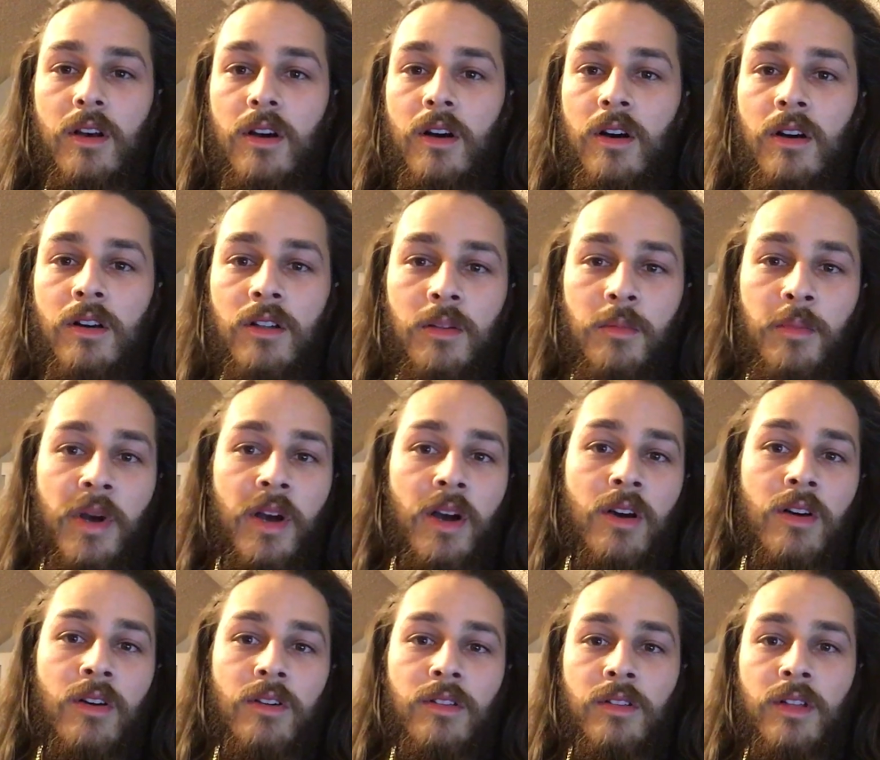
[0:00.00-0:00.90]
all
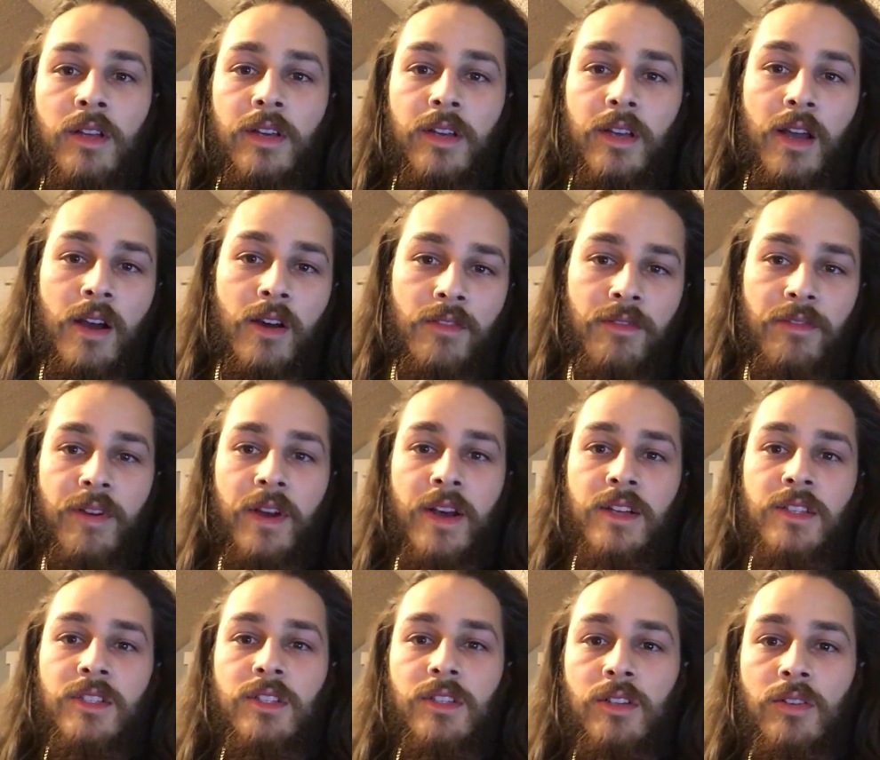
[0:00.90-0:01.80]
about like how
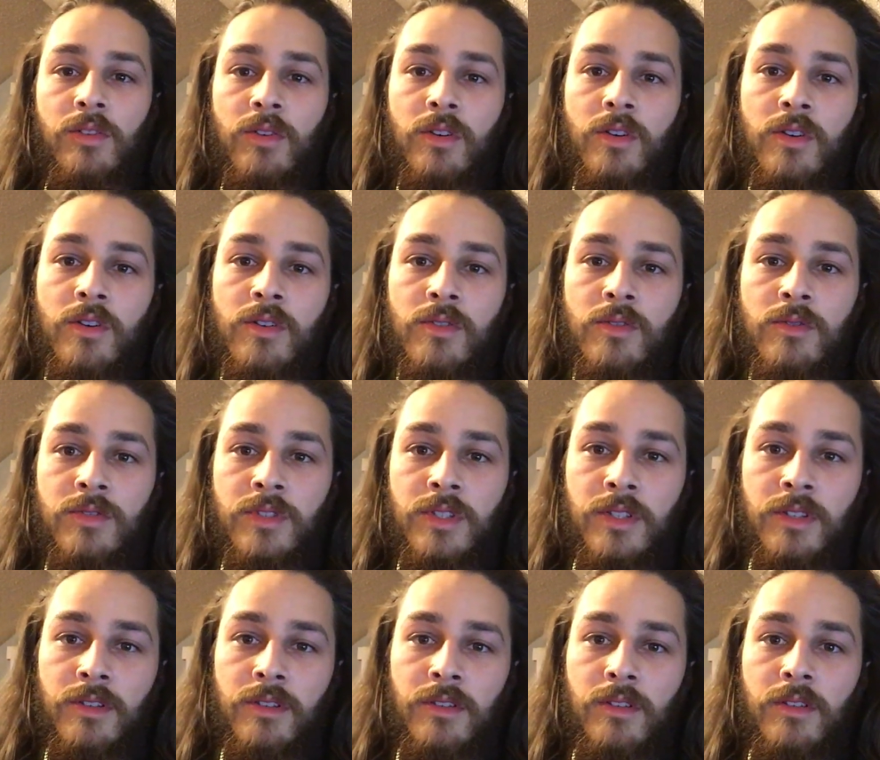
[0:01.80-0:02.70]
fast it grows
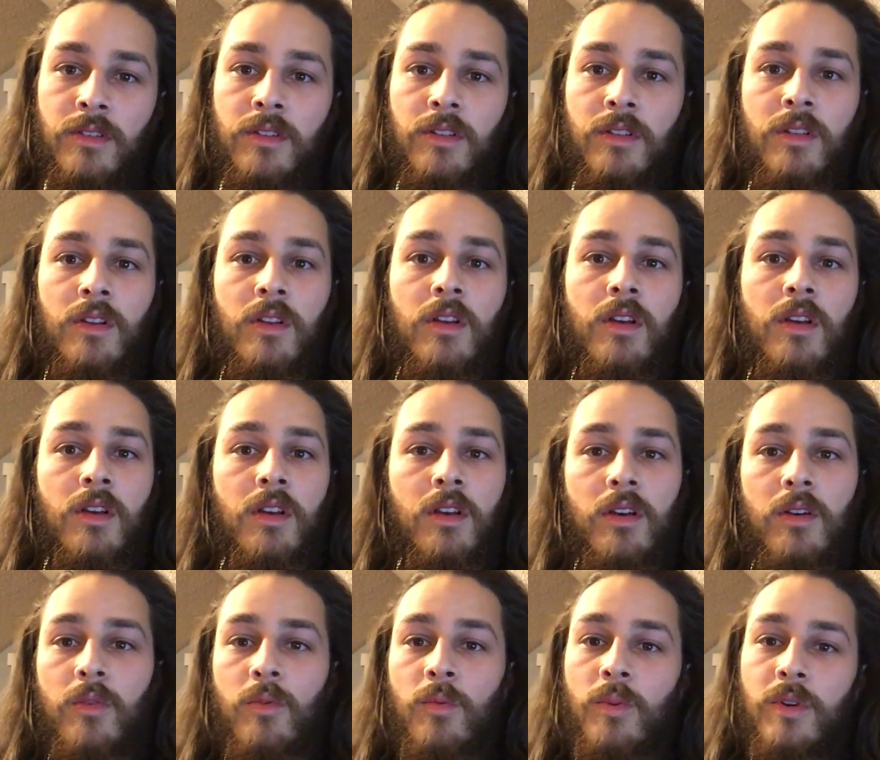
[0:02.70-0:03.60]
and
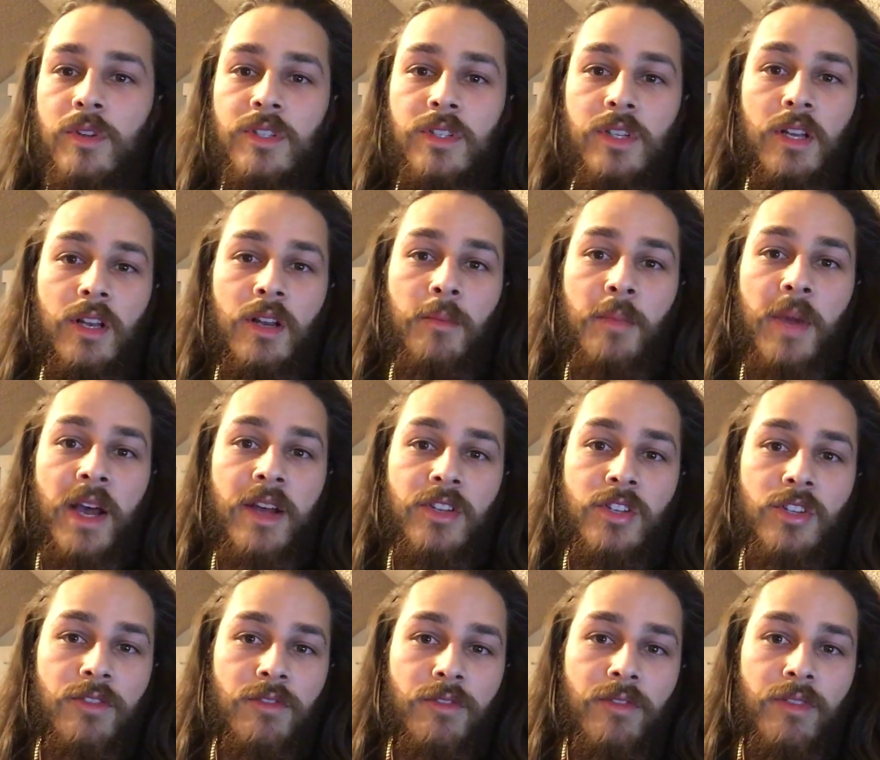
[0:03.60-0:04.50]
what's gonna
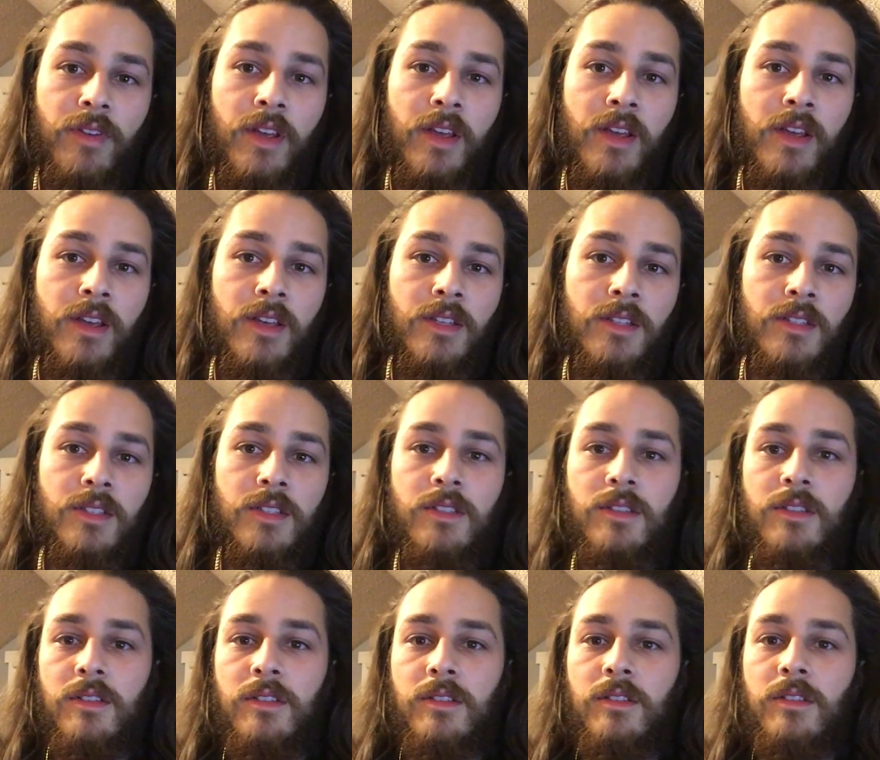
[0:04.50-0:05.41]
match your
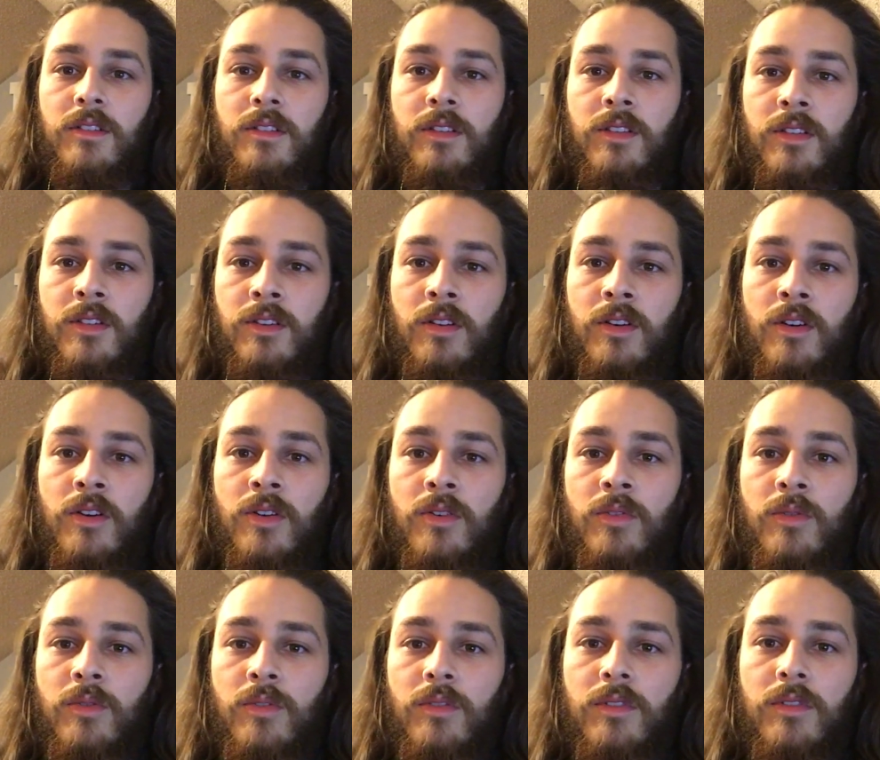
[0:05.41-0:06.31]
face,
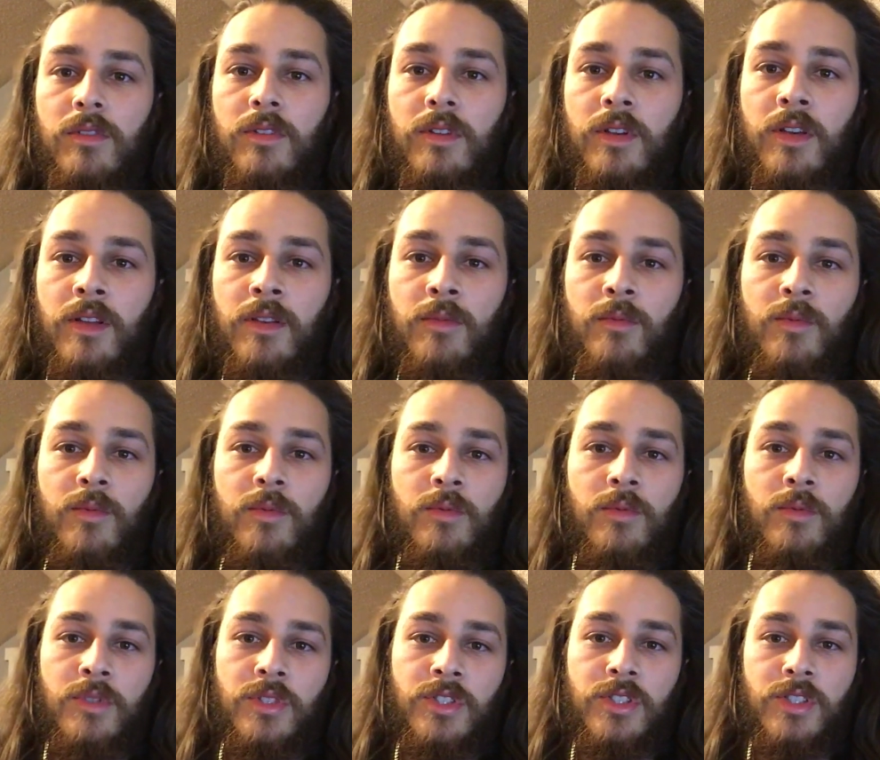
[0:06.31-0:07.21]
and
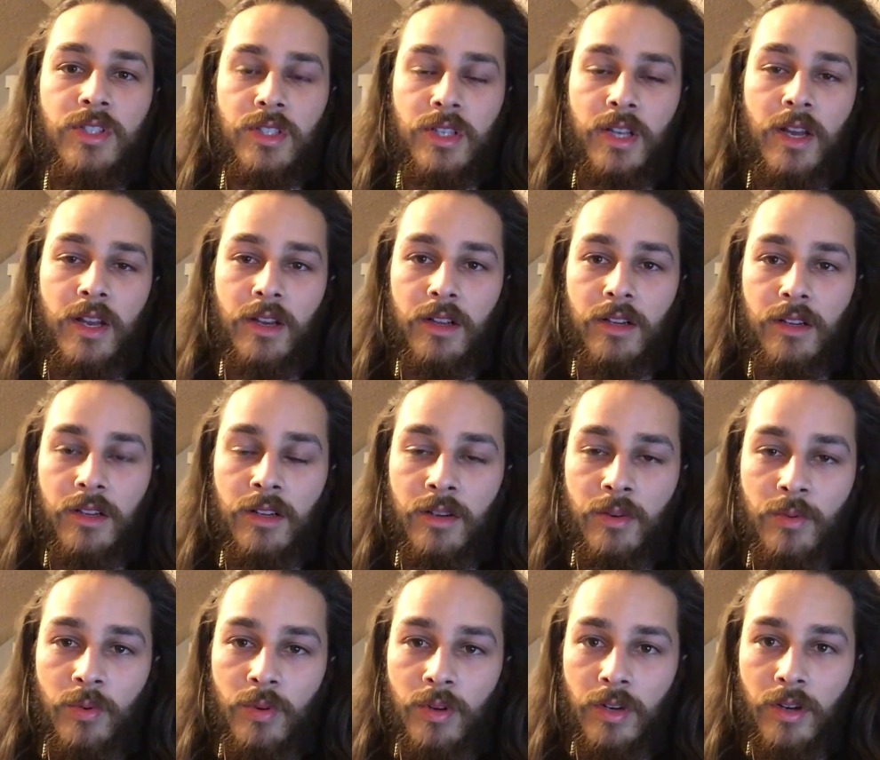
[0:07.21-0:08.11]
what's just kind of
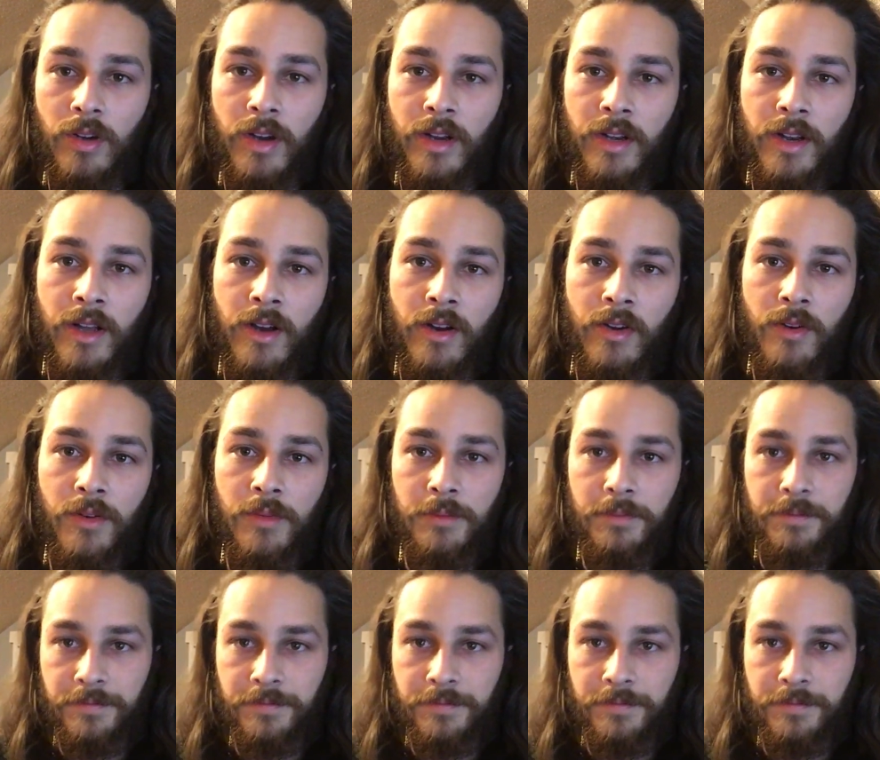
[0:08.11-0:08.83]
gonna work right now.